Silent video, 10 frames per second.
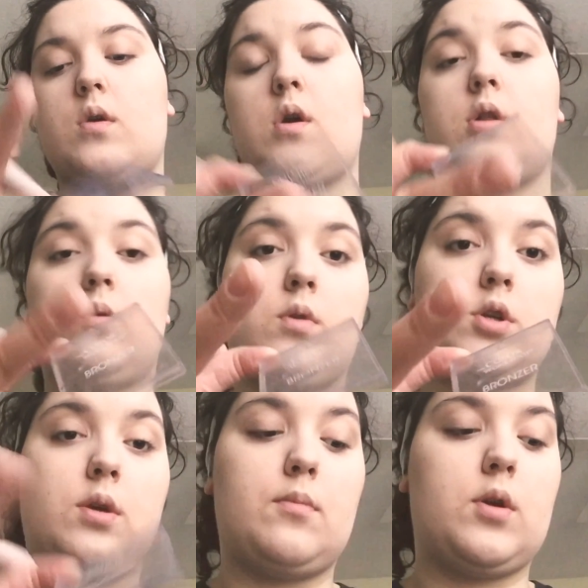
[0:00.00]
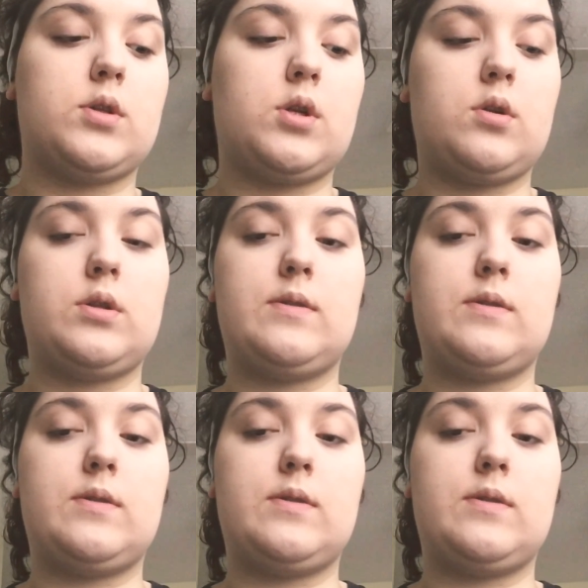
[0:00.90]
Color Workshop bronzer.